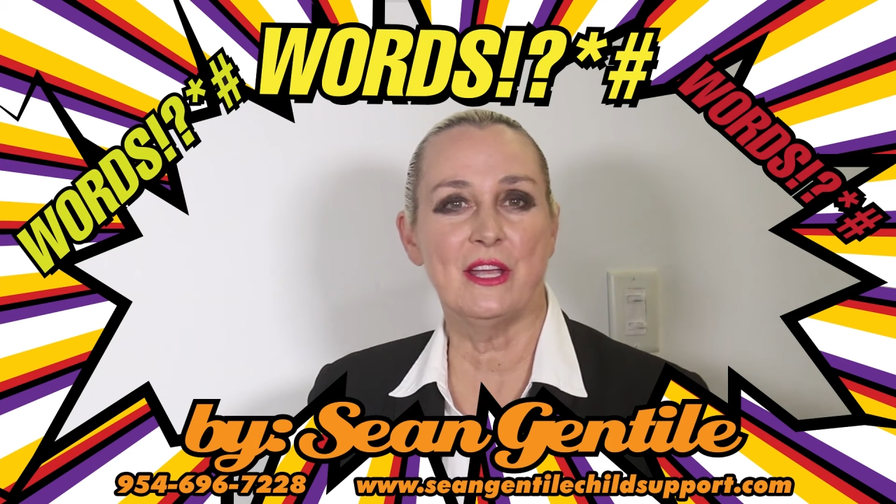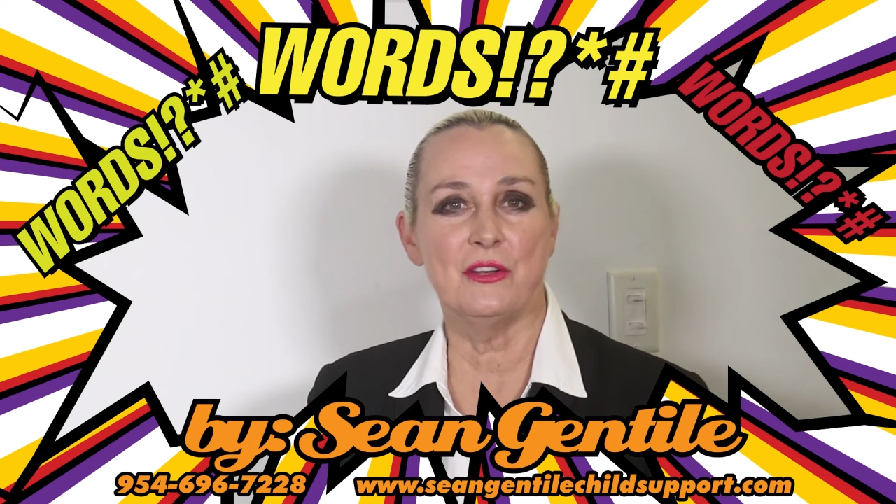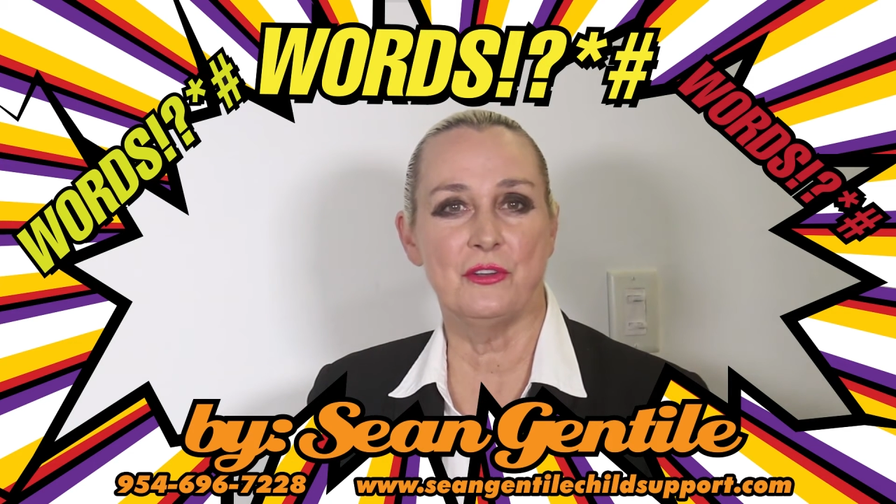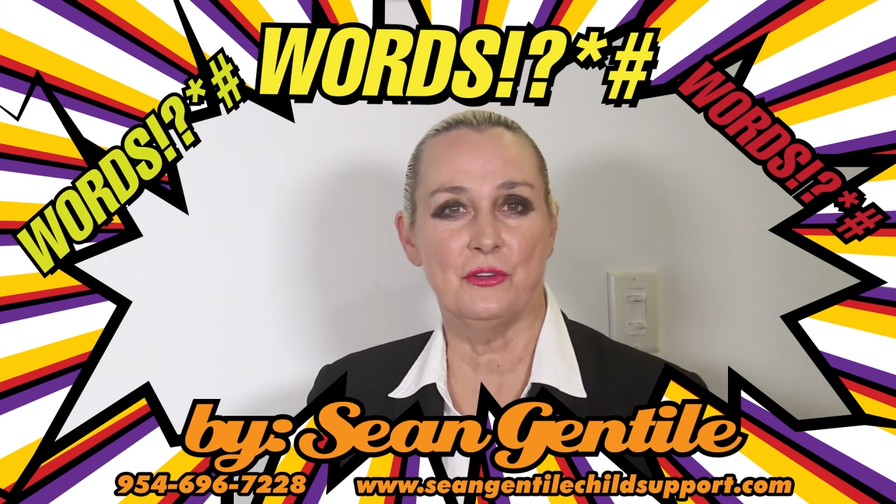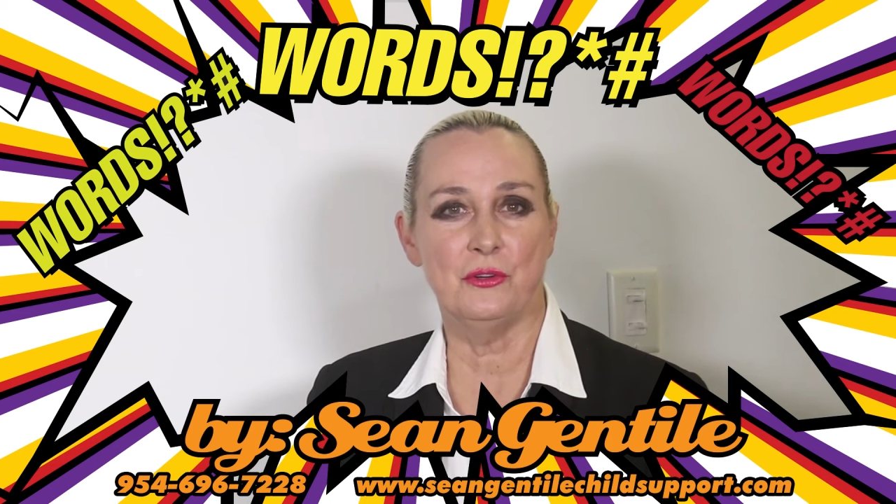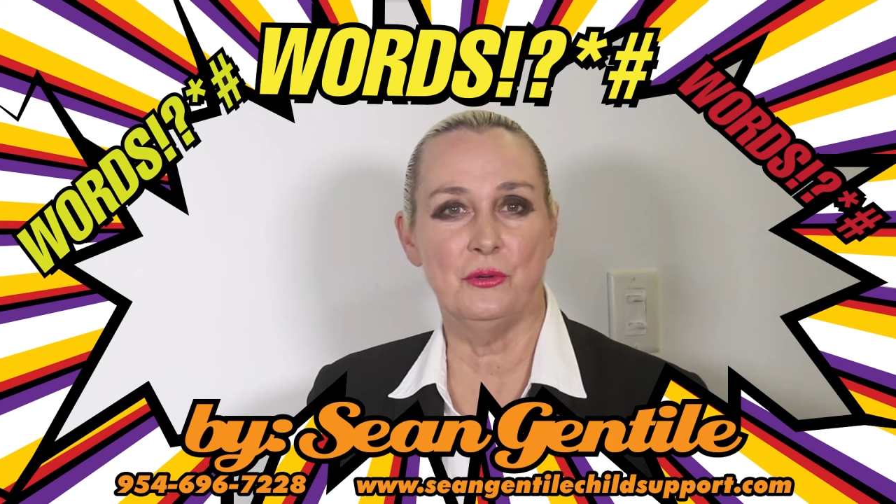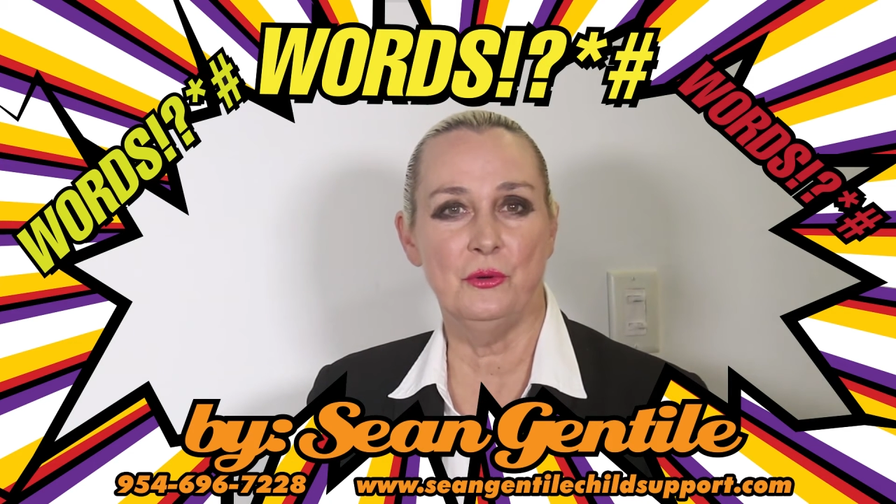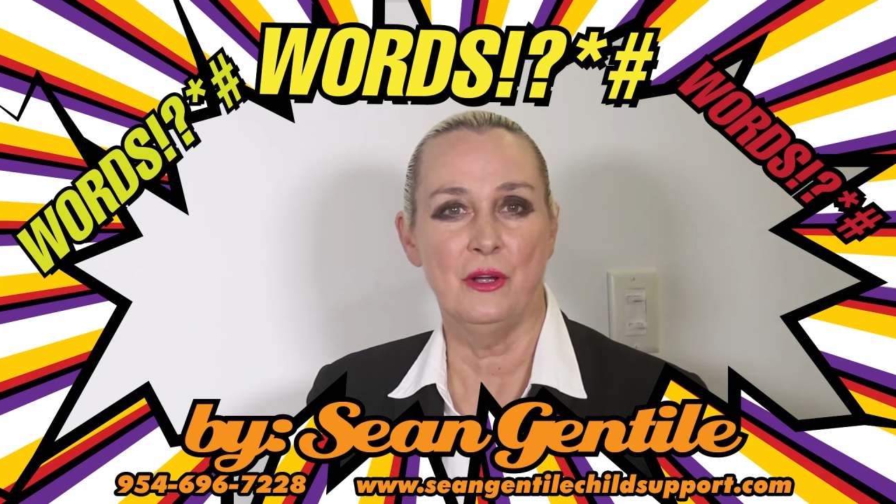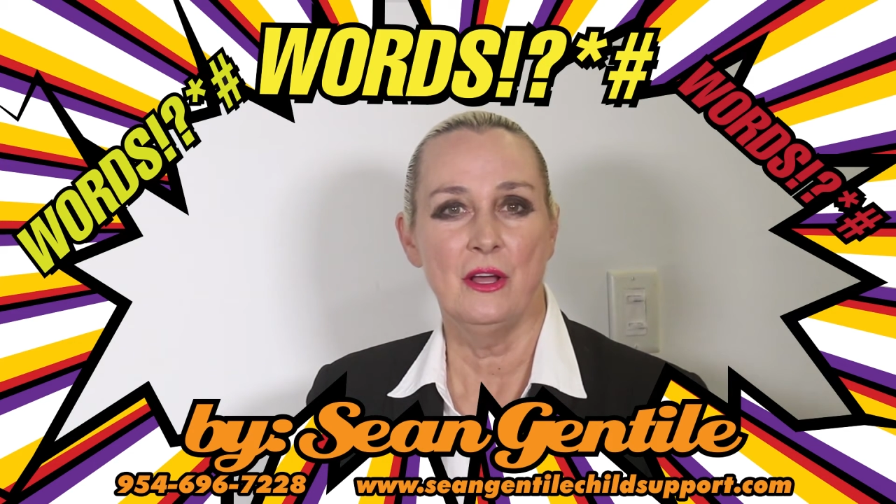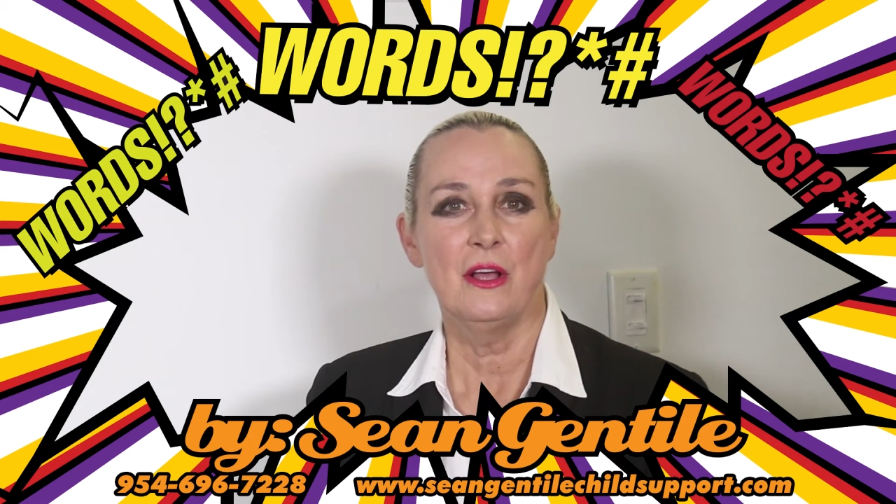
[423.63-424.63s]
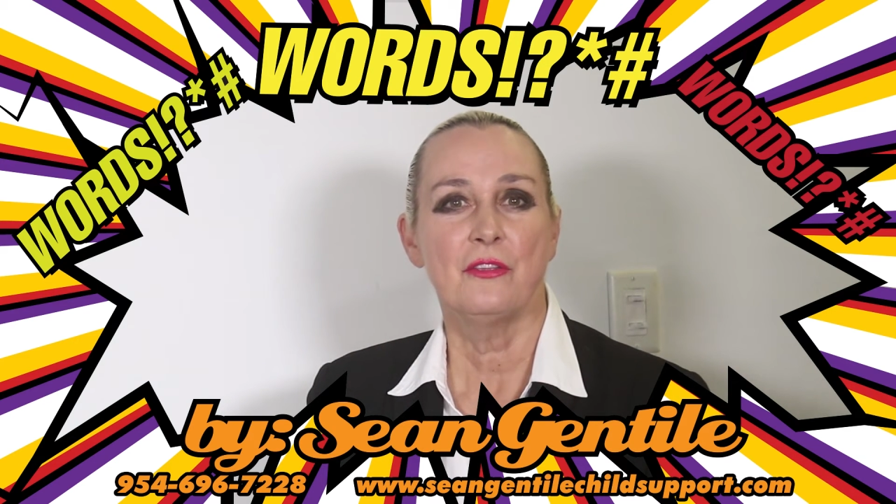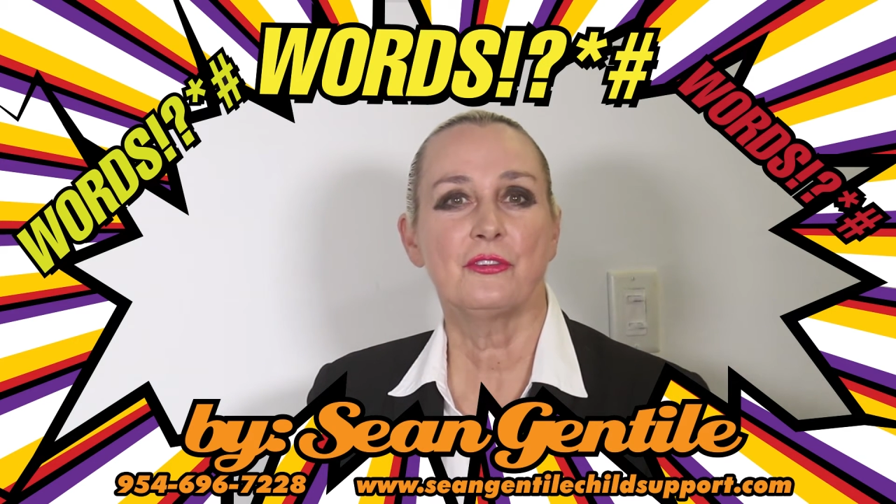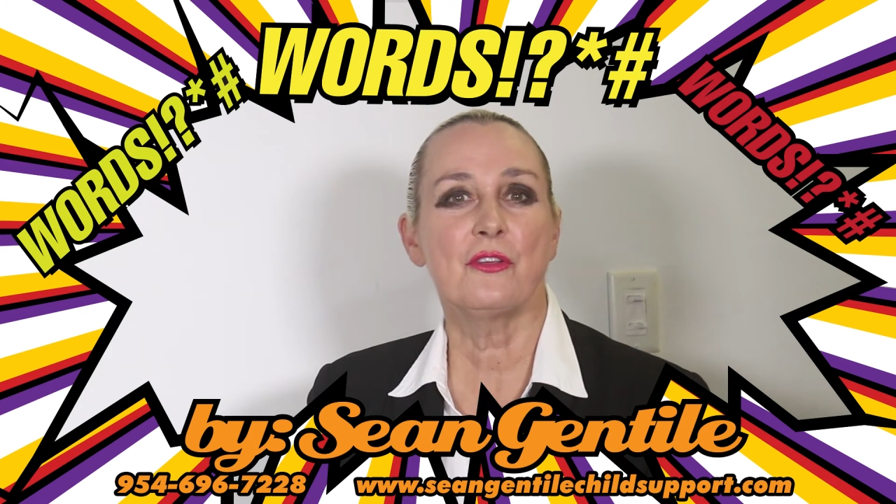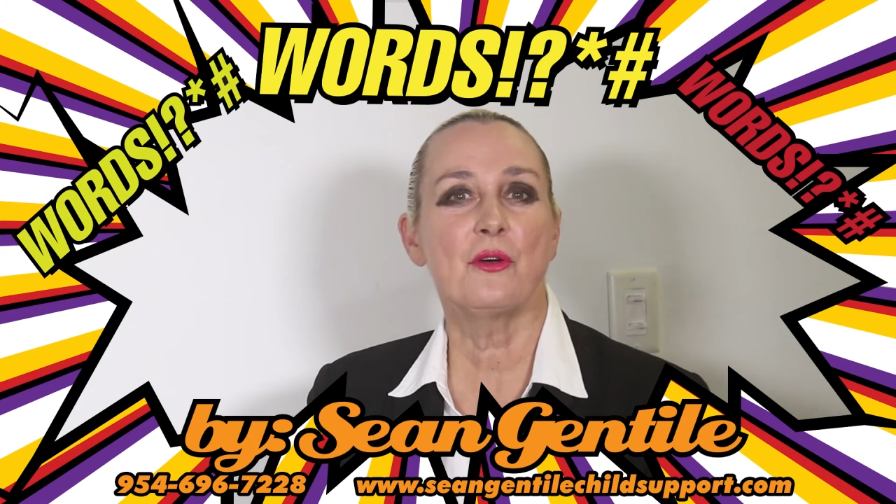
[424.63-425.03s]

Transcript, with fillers: can do so